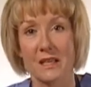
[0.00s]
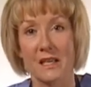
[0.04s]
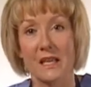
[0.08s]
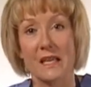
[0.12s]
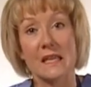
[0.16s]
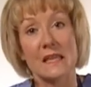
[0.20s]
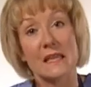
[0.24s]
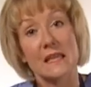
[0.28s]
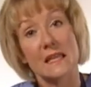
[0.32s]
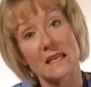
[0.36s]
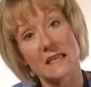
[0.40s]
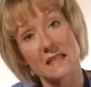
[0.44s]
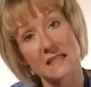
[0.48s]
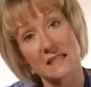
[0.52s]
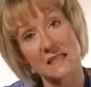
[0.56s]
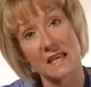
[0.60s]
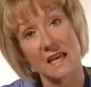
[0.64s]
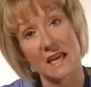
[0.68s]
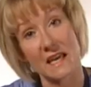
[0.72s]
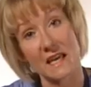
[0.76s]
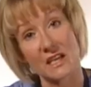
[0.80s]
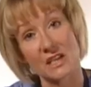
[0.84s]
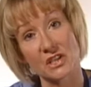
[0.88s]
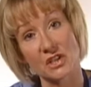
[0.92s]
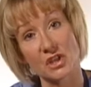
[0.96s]
In this
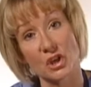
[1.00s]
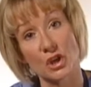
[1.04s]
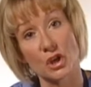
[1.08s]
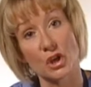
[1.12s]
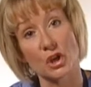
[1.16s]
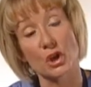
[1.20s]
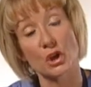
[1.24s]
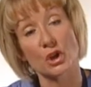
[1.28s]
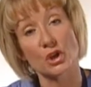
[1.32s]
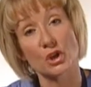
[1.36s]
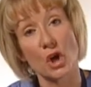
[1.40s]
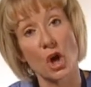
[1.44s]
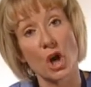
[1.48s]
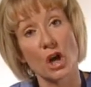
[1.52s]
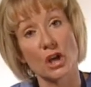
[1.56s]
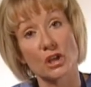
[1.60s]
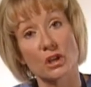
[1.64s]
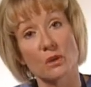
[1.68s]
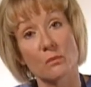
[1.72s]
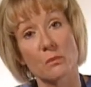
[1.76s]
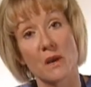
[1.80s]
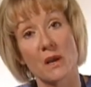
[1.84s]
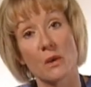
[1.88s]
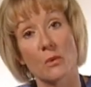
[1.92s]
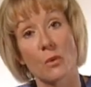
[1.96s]
case, your
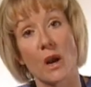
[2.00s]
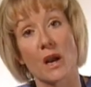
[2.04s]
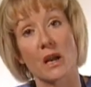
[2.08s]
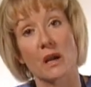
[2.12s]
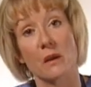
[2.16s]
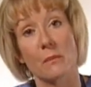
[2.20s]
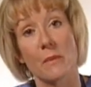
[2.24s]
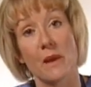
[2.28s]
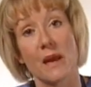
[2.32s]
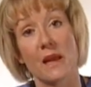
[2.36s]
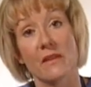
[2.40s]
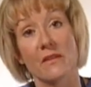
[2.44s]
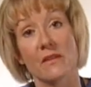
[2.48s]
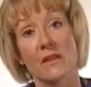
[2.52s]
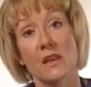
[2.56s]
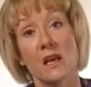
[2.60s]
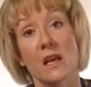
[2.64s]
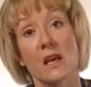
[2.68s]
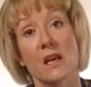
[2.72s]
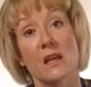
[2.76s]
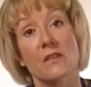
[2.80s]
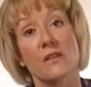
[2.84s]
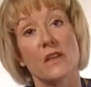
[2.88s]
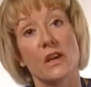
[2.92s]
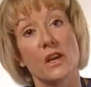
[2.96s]
doctor may recommend
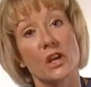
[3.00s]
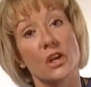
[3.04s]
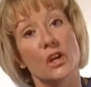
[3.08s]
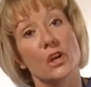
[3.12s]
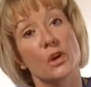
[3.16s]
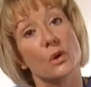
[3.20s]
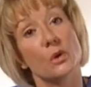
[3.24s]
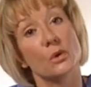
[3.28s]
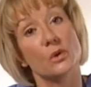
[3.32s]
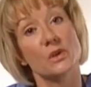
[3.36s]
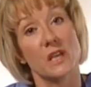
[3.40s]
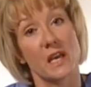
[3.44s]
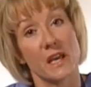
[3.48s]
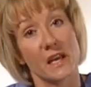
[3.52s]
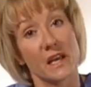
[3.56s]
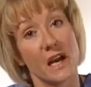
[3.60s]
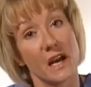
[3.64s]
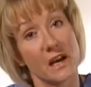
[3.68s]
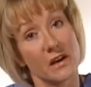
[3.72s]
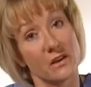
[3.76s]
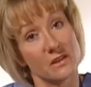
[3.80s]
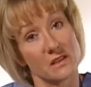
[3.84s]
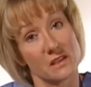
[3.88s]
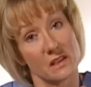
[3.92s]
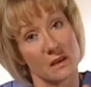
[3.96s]
that you take
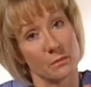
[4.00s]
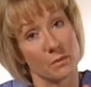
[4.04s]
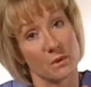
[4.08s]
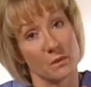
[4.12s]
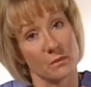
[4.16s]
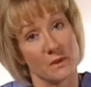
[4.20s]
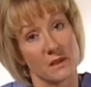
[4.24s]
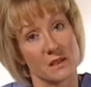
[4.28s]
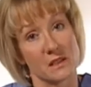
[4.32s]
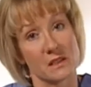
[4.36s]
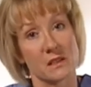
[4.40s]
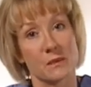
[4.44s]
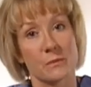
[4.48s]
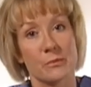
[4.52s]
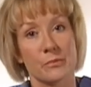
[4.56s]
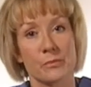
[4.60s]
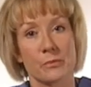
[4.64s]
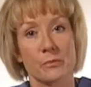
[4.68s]
iron supplements.